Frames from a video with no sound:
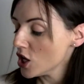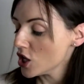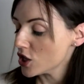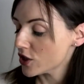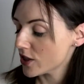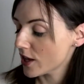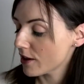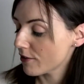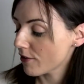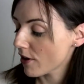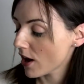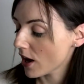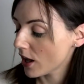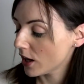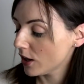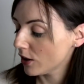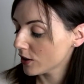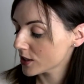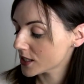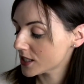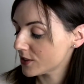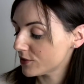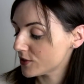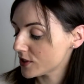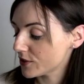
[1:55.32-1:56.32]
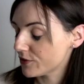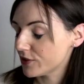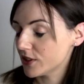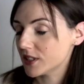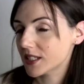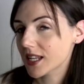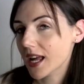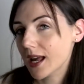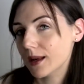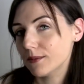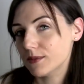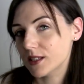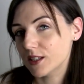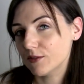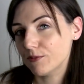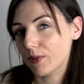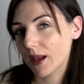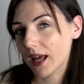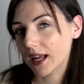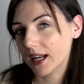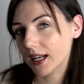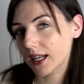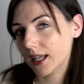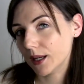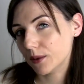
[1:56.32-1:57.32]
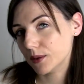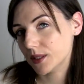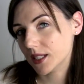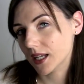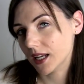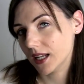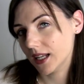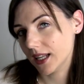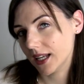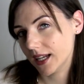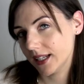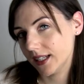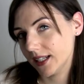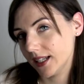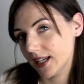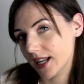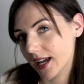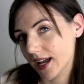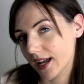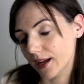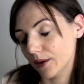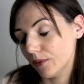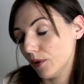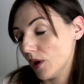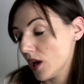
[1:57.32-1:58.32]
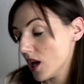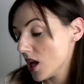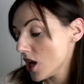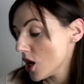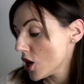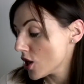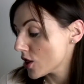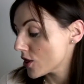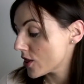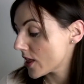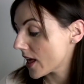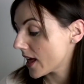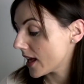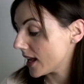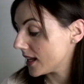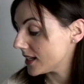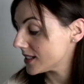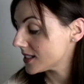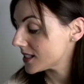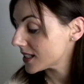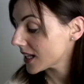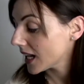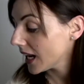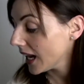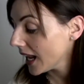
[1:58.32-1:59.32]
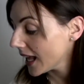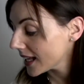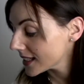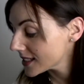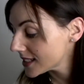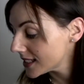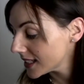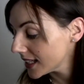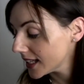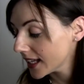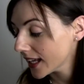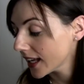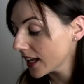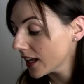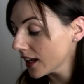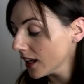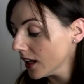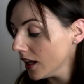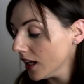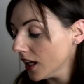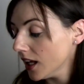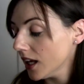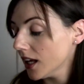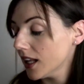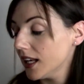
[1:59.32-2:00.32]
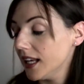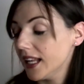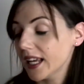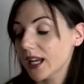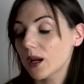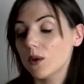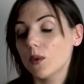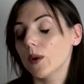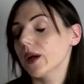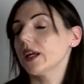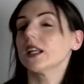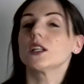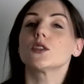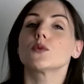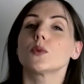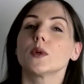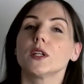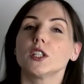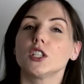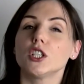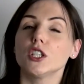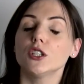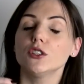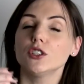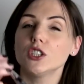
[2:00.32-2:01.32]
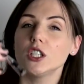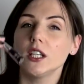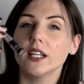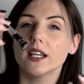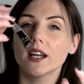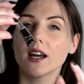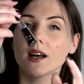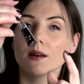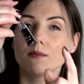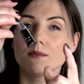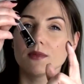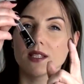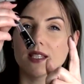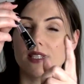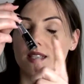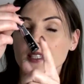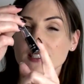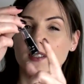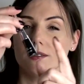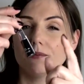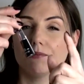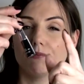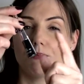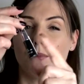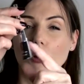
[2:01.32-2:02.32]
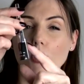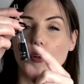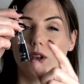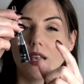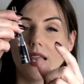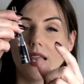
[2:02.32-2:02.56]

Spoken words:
there are lots of different types of black liquid eyeliner now. There is the classic liquid, which usually comes in a pot